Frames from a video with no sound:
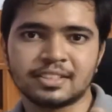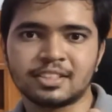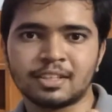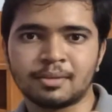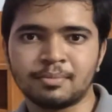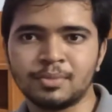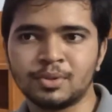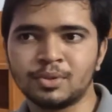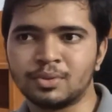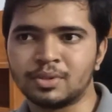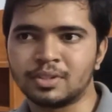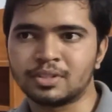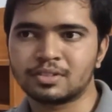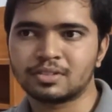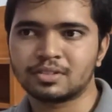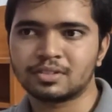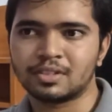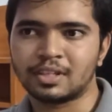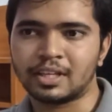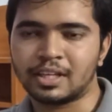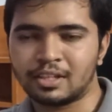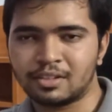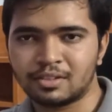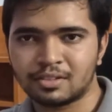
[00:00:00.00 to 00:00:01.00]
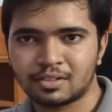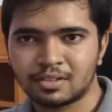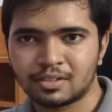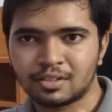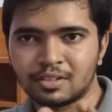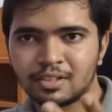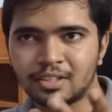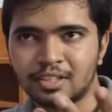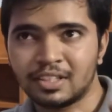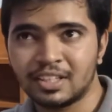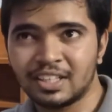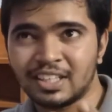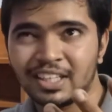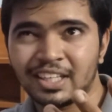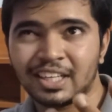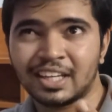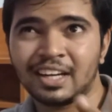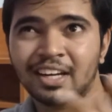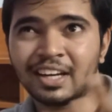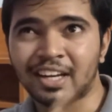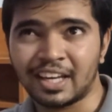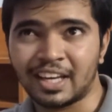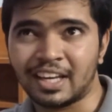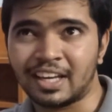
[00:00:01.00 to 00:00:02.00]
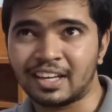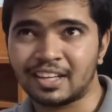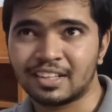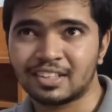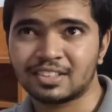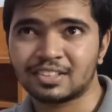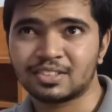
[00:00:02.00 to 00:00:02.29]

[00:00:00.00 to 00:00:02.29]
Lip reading: subunits, DNA.